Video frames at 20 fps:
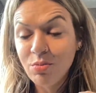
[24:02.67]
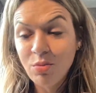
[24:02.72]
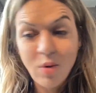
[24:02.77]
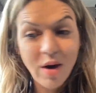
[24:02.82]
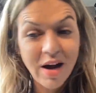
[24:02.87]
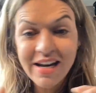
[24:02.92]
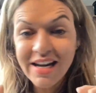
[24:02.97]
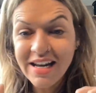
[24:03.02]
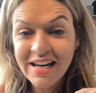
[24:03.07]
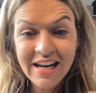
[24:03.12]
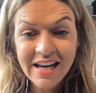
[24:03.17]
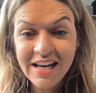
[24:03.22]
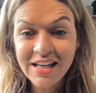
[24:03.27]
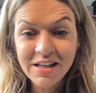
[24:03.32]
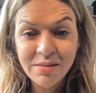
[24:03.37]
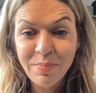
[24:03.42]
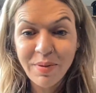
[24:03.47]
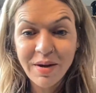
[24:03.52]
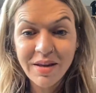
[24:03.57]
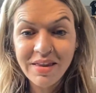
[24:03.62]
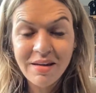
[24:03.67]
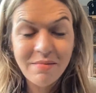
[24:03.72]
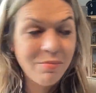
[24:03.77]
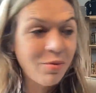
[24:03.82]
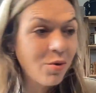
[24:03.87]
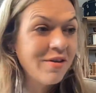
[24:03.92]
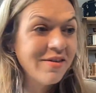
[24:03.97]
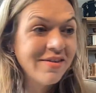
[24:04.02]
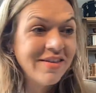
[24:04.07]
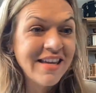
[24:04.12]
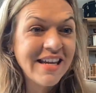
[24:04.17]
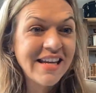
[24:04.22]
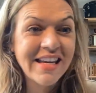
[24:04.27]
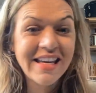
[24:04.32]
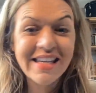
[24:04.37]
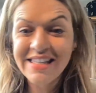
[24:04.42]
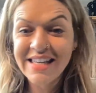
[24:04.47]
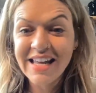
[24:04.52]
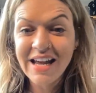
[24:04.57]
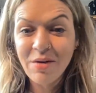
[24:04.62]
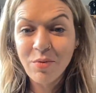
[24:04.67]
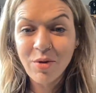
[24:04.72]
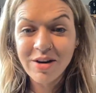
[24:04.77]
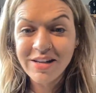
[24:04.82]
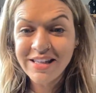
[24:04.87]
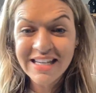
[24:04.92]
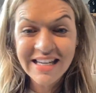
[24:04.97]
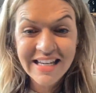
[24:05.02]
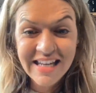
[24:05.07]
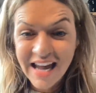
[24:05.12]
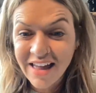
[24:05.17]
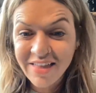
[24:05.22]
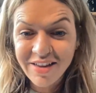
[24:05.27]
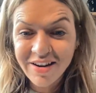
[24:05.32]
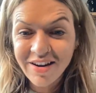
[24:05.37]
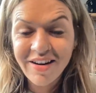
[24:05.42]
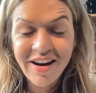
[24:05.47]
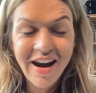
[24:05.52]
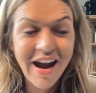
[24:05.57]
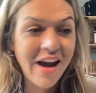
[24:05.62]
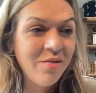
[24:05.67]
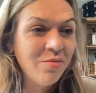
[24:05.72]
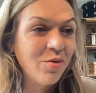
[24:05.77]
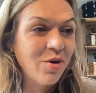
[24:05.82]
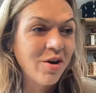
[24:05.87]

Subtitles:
what it is. But the important thing is that we're together and